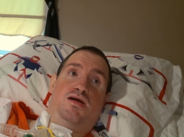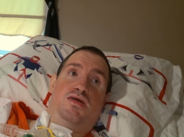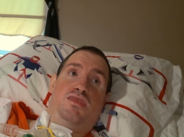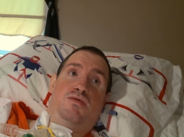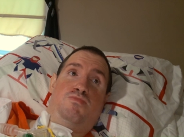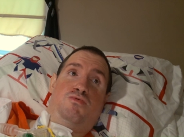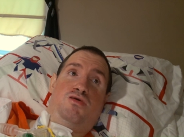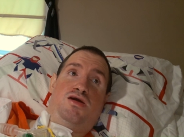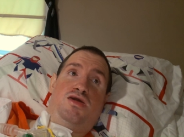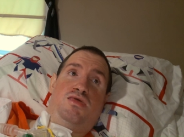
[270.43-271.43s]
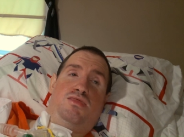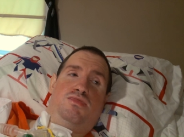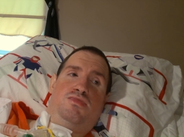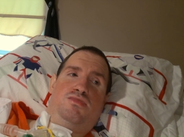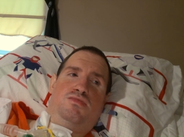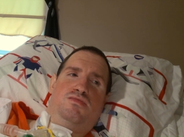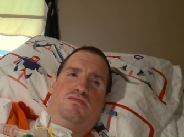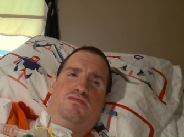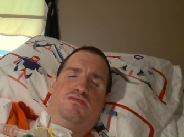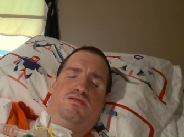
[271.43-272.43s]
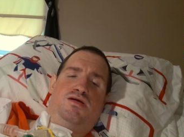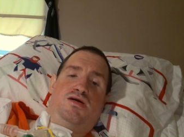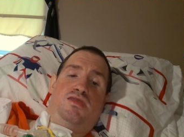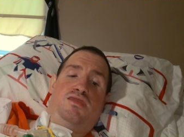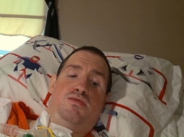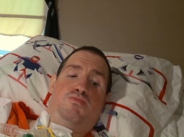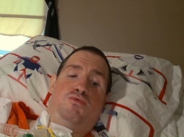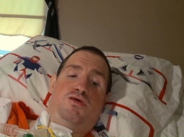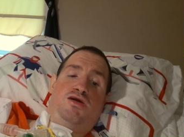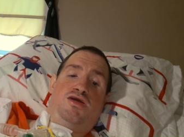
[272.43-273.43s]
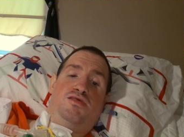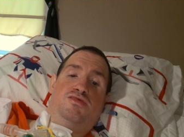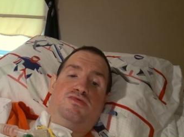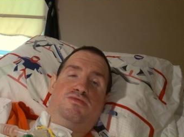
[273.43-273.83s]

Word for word: at number eight, at number eight,